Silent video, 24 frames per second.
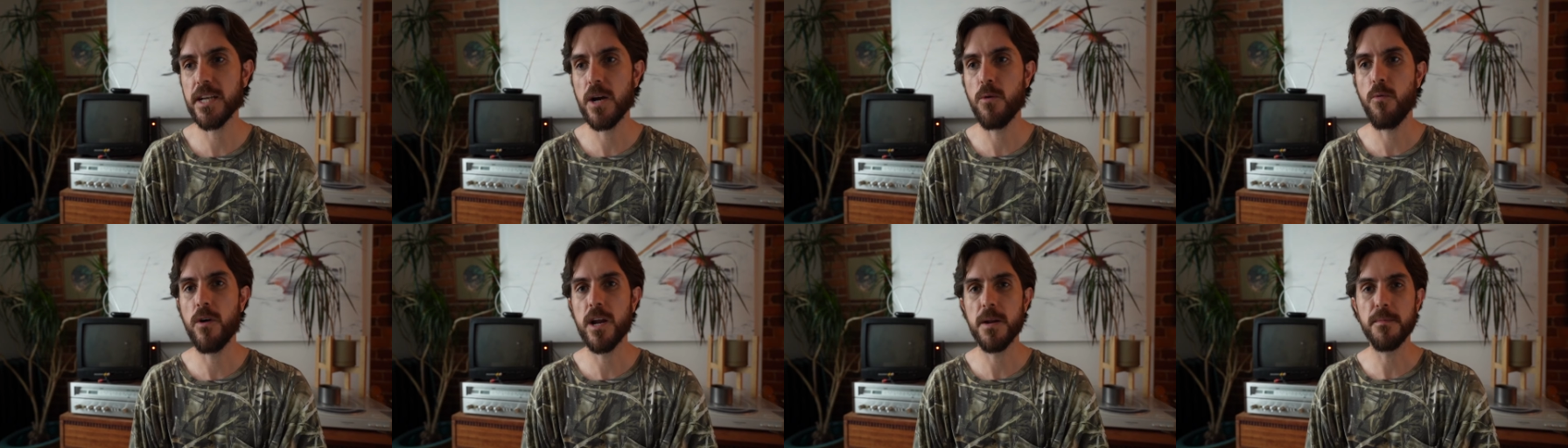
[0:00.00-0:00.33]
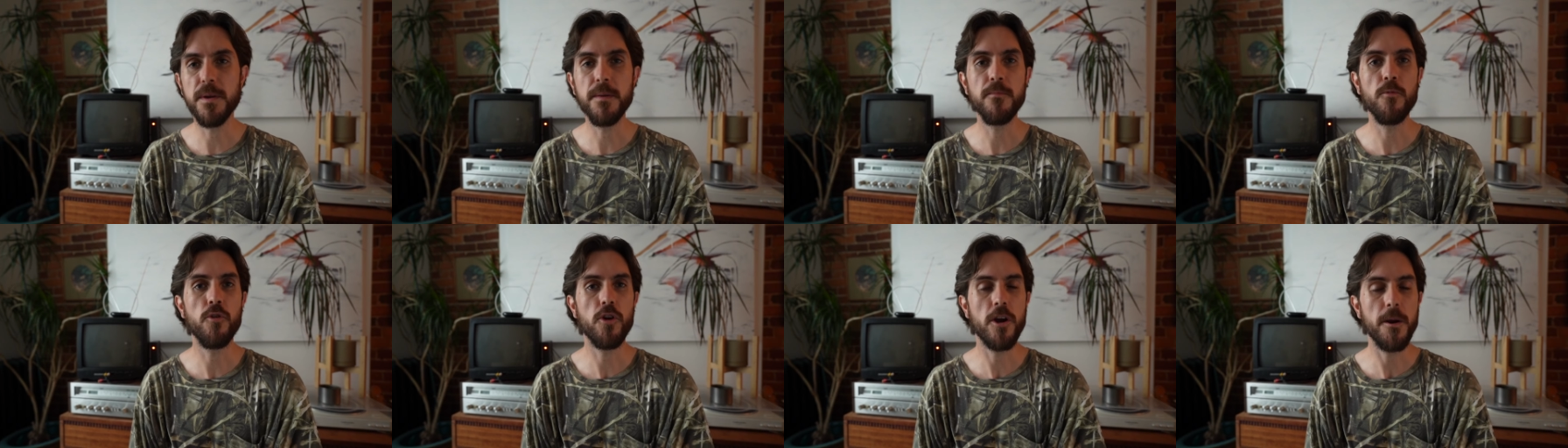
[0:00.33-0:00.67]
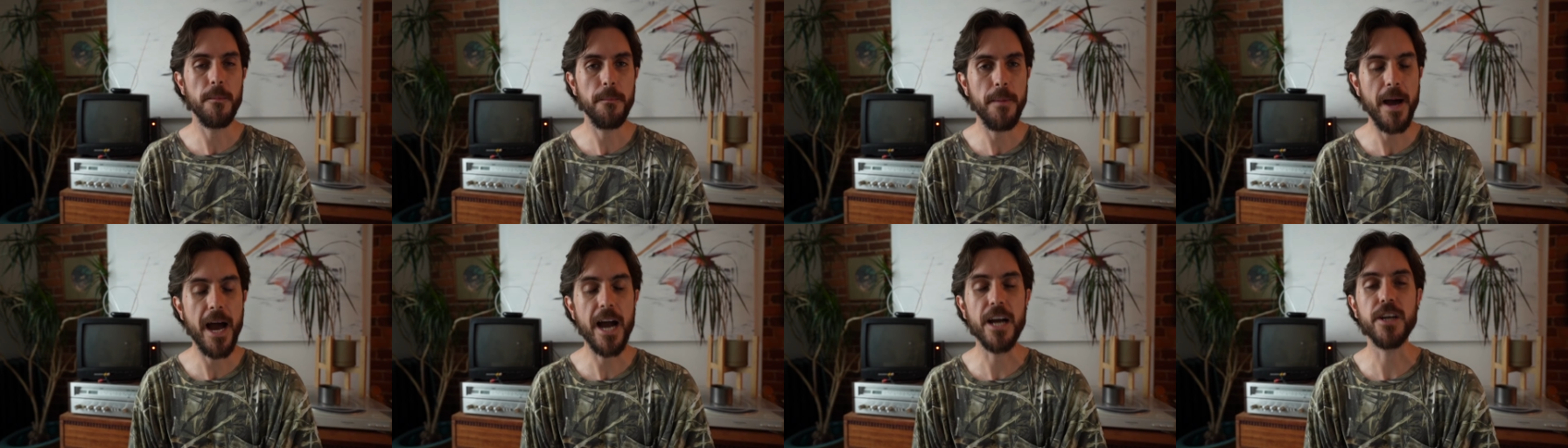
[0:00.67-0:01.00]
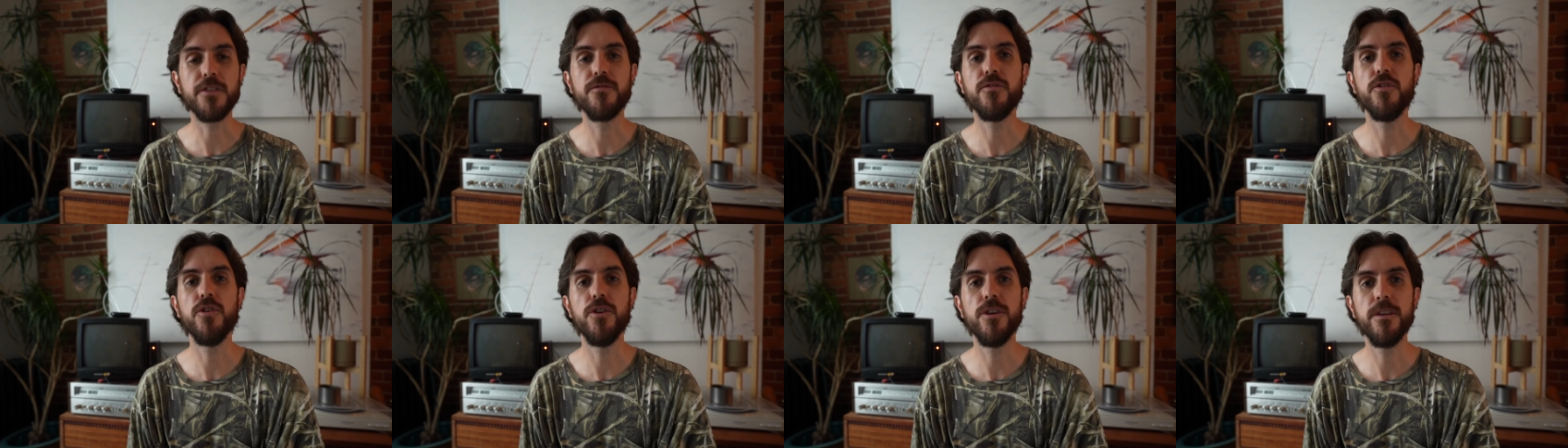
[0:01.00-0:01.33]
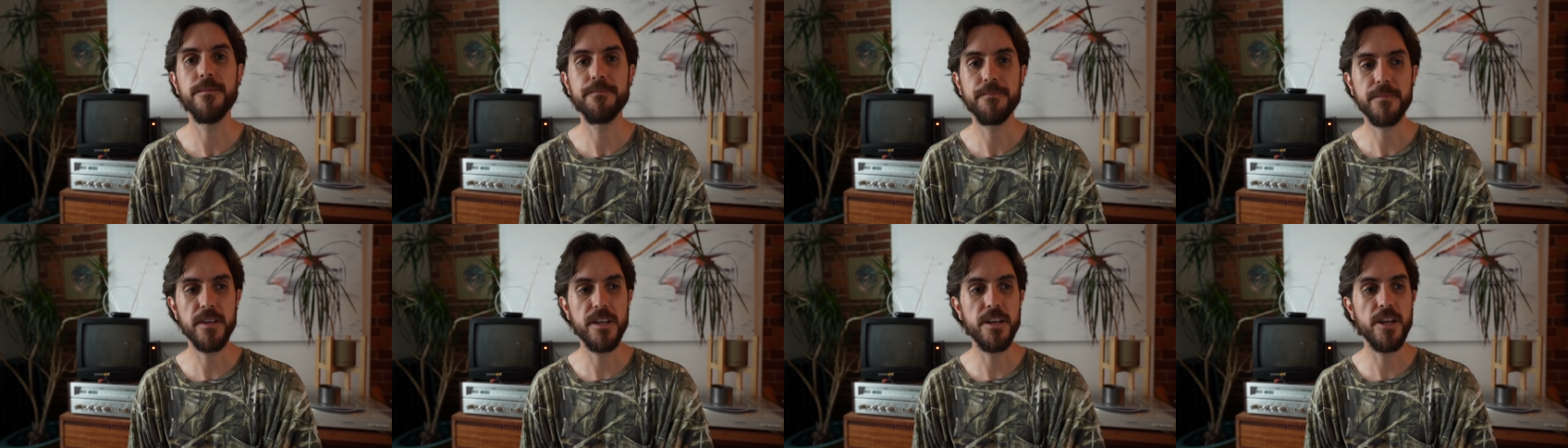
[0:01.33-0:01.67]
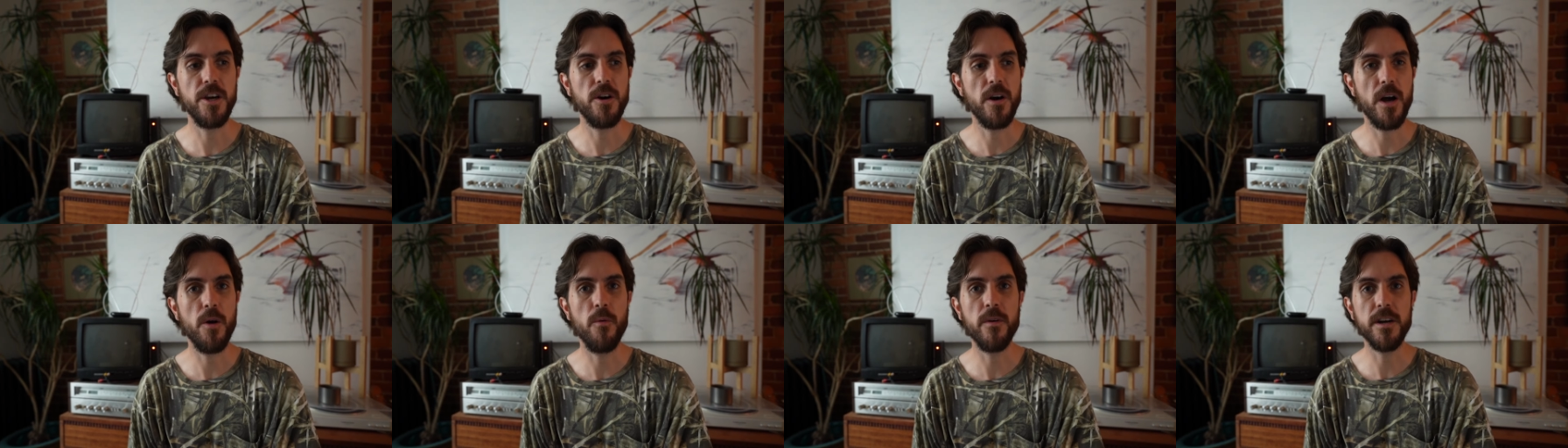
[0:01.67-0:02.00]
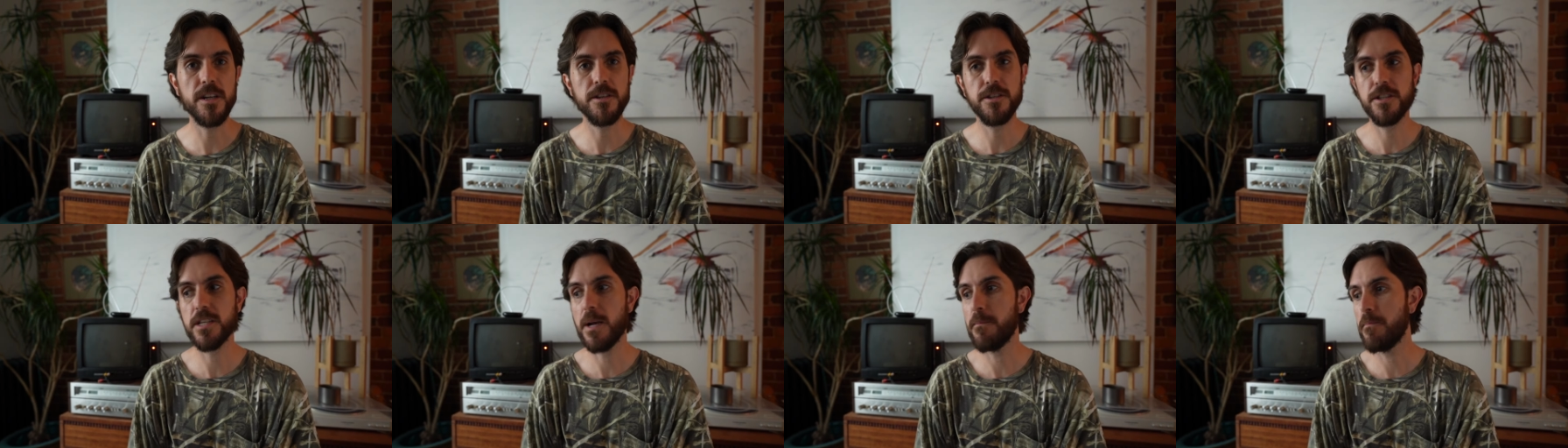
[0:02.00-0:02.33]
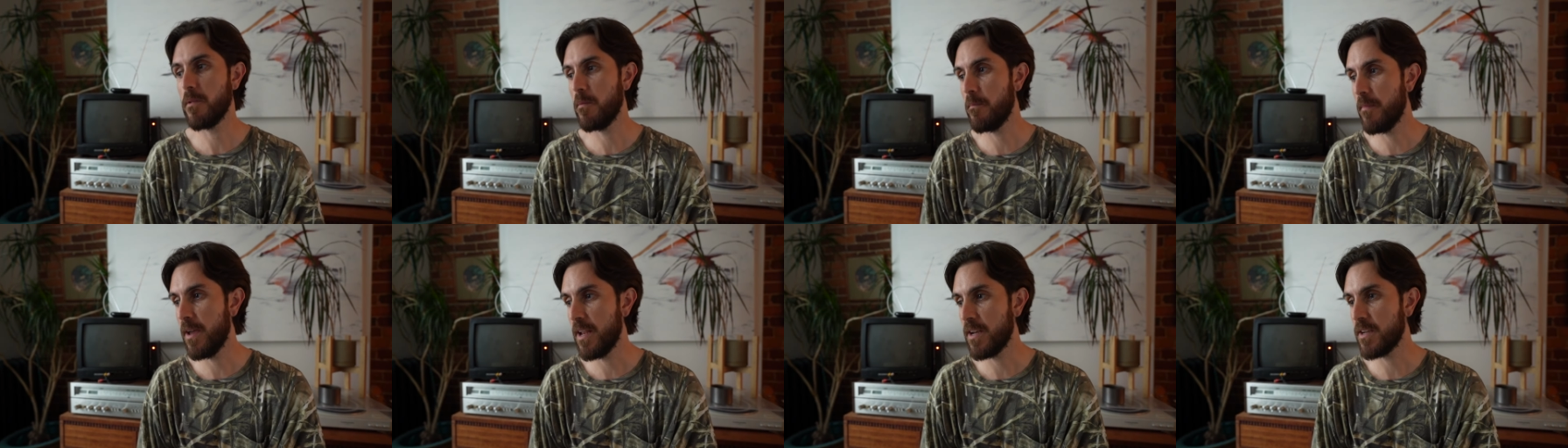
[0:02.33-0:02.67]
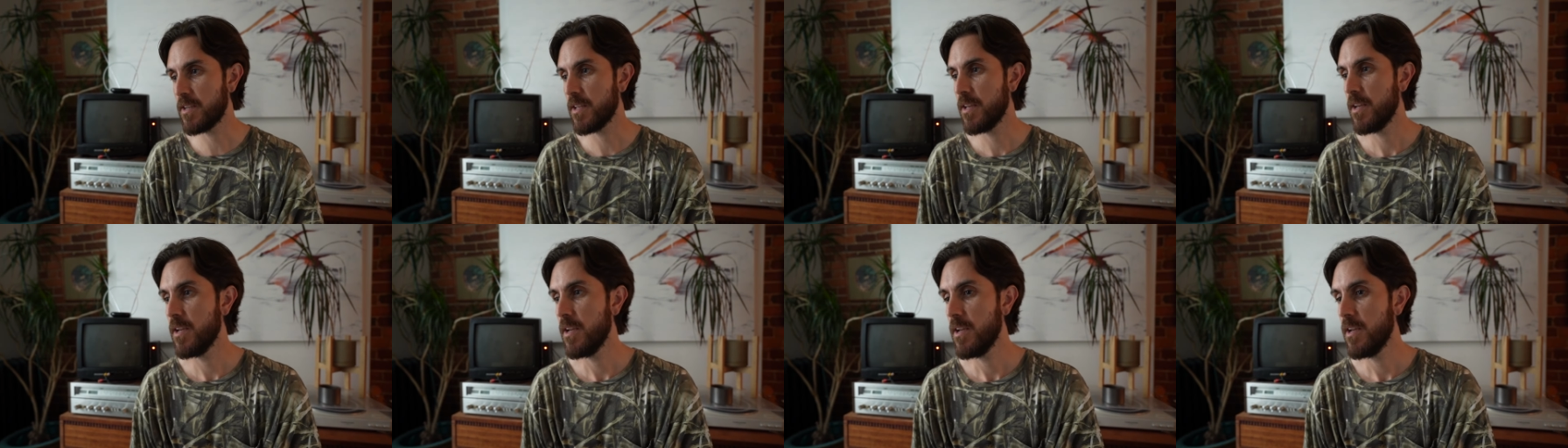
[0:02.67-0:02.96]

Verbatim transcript: I want to be more impactful. You know, I want to supplement